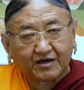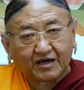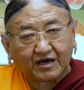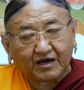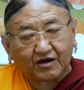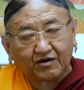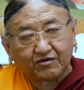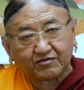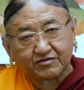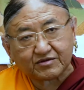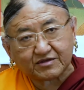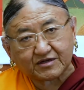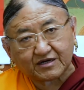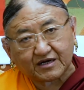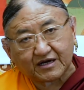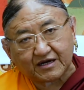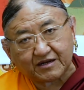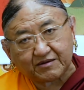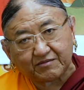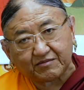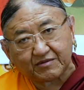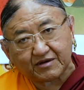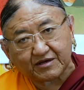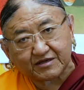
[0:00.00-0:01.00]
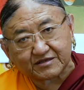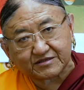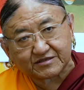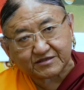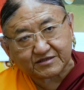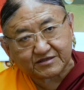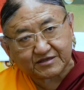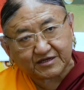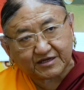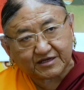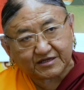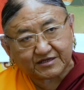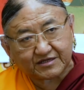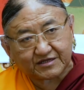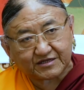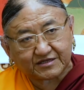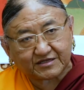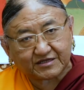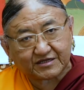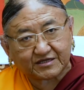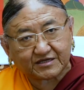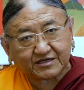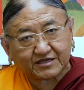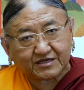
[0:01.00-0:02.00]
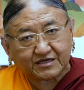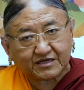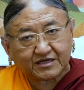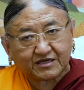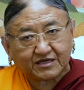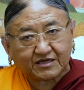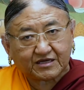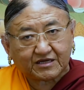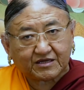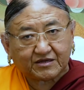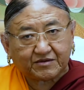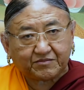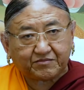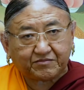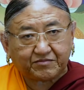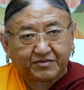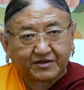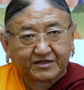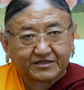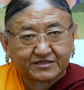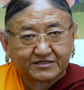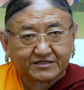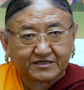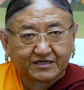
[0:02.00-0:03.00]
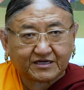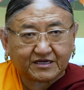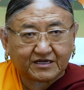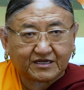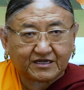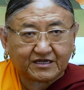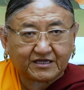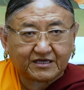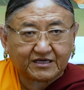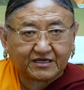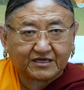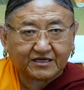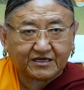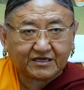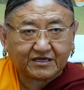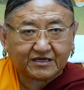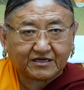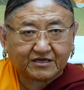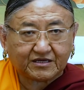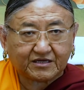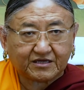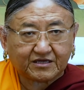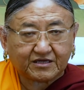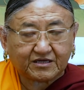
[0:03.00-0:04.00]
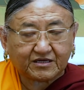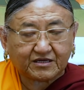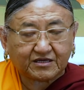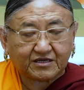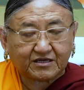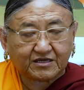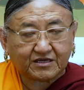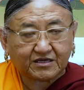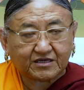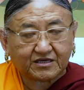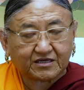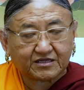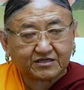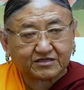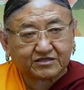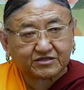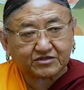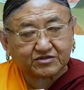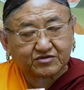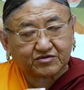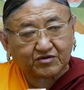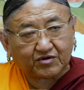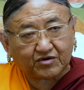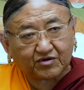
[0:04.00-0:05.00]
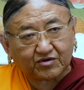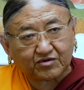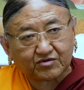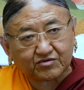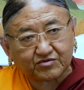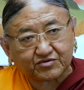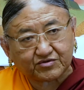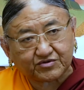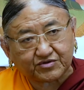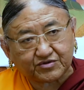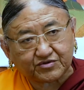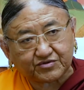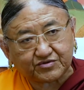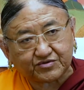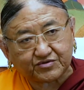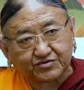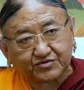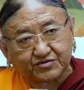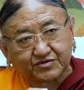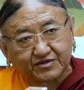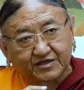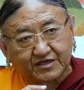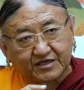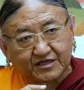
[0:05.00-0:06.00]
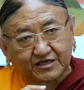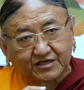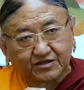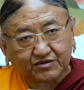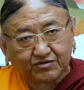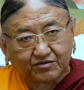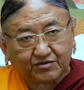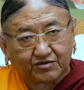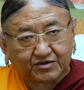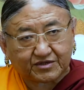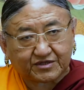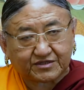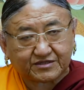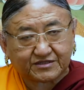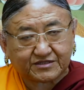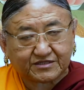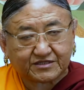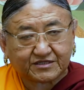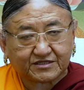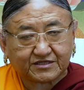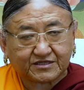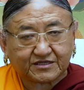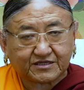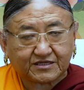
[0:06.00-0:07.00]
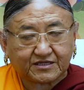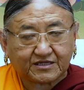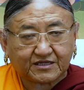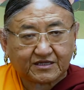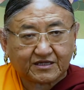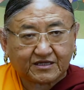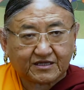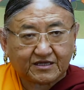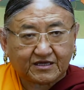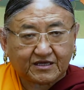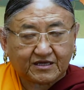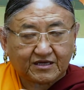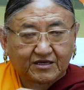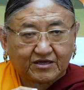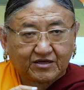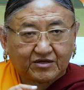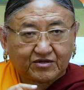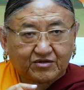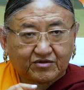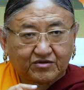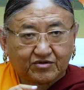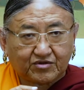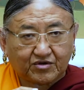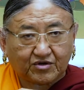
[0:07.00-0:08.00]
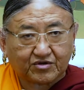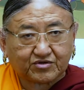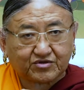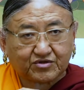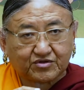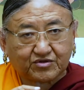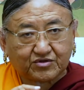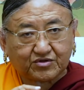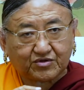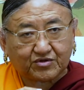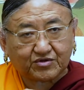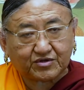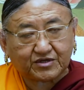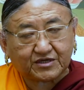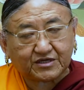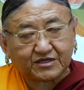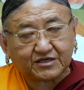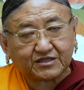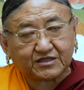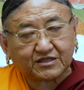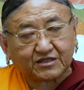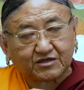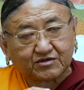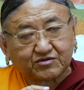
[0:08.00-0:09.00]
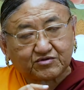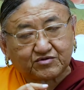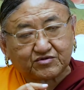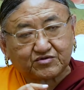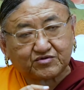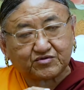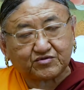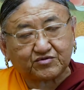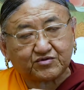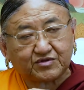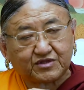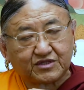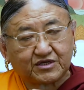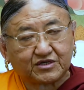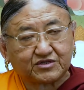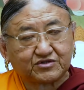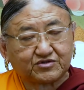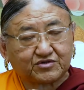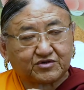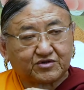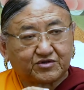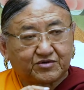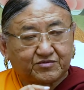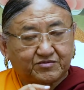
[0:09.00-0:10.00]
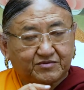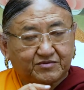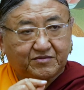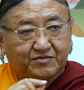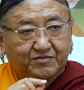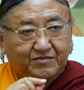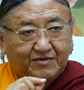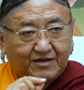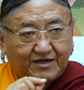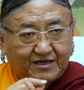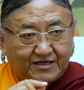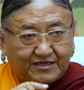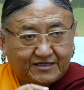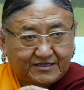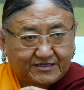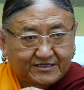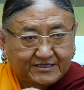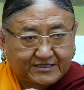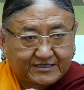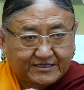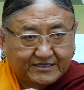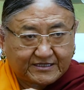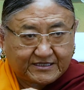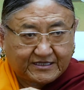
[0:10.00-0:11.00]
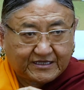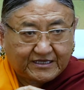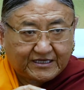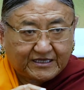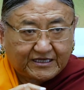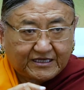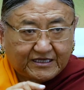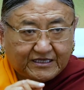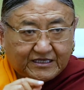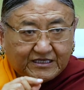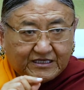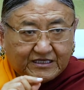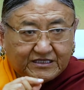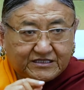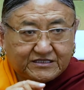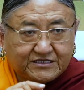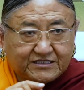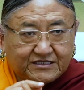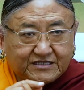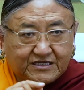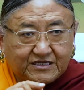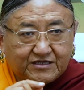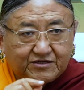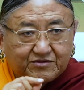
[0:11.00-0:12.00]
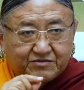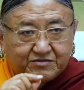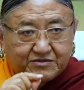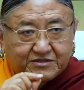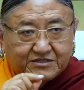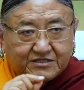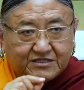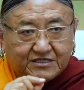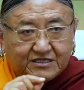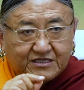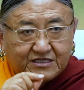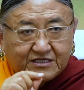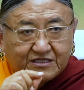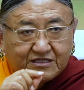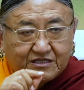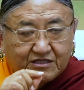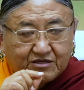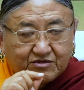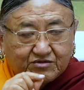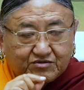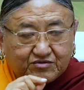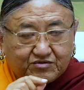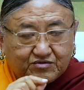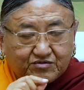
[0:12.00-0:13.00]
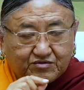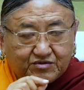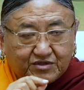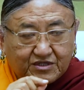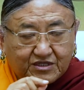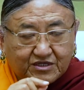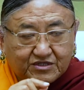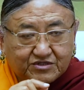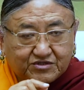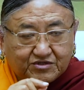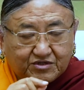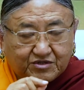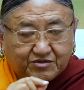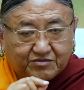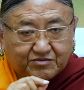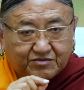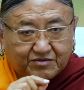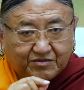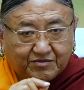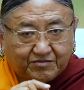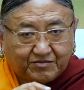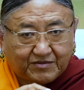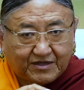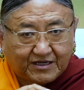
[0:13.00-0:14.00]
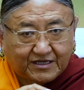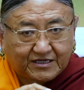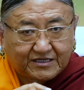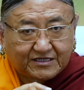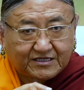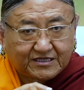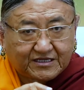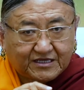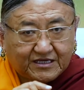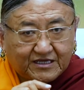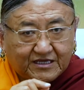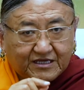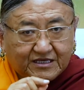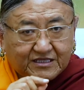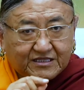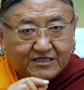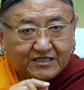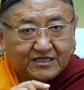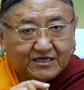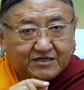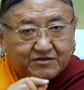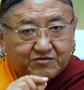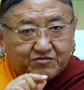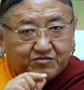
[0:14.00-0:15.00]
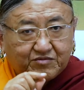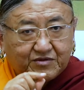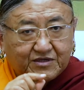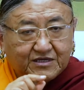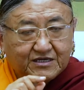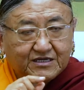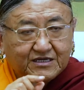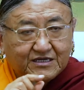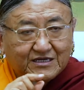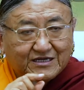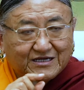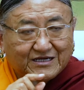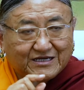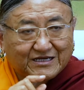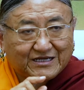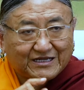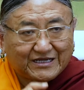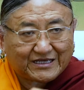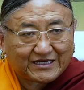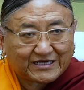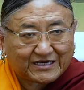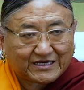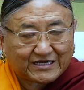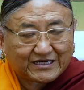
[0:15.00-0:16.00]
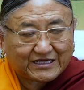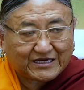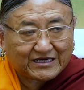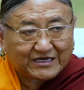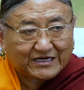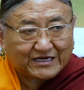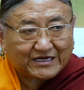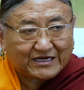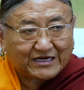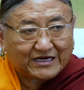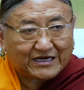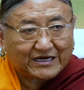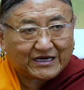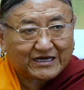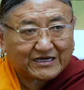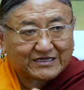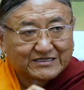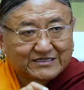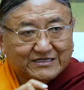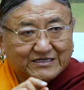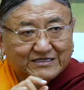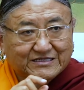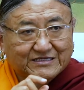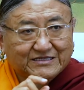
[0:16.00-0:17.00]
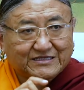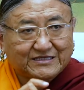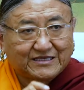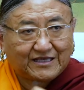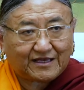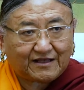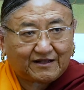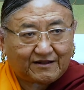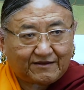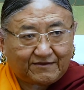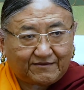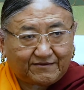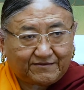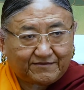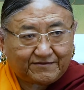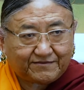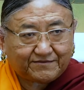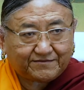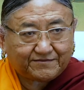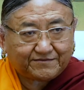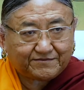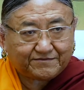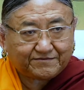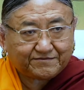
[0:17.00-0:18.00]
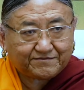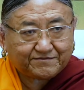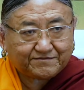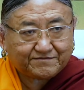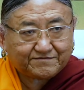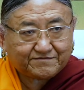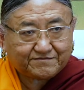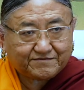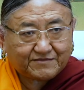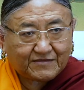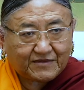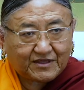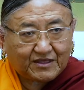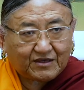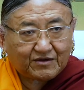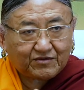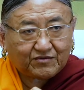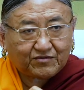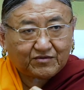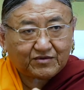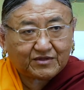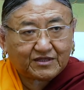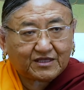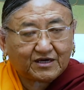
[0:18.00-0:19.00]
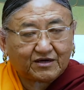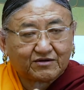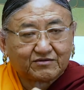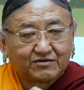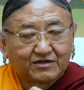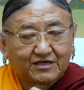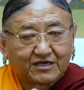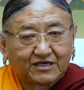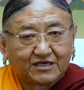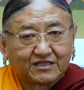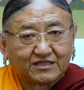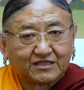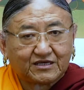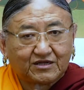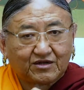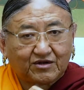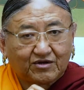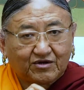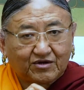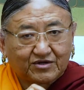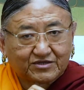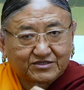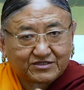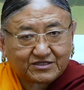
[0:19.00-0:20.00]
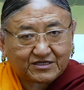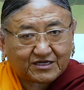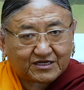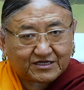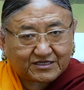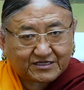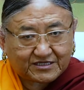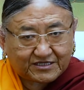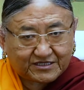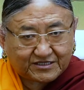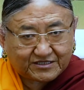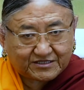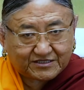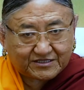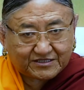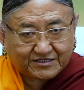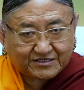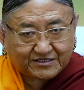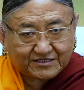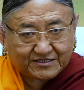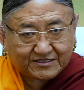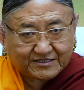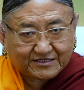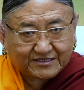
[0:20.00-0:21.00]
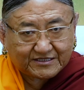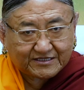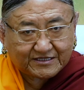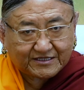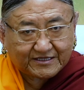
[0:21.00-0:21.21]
How the karma is created. Basically, it is all due to the ignorance, not knowing the true nature the mind. Instead of seeing the true nature of the mind, that we cling as a self without any logical reasons.